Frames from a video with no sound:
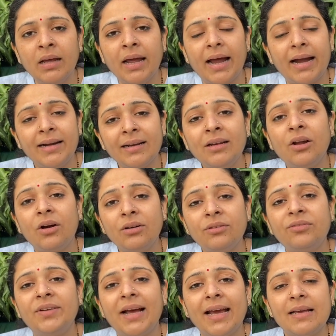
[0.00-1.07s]
And a lot
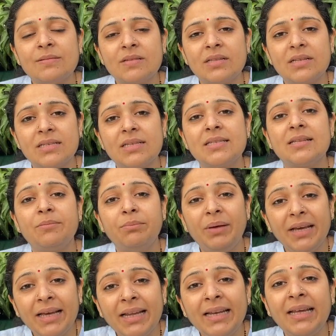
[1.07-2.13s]
of times, this is the
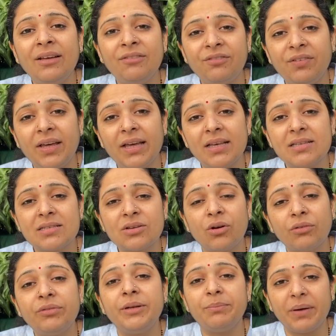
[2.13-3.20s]
beginning phase
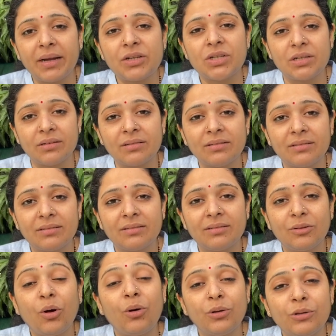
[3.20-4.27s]
of depression
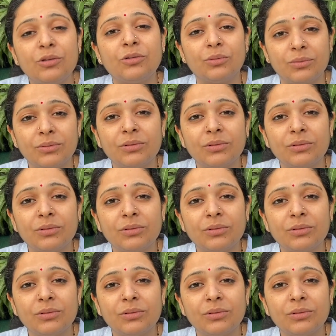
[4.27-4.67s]
also.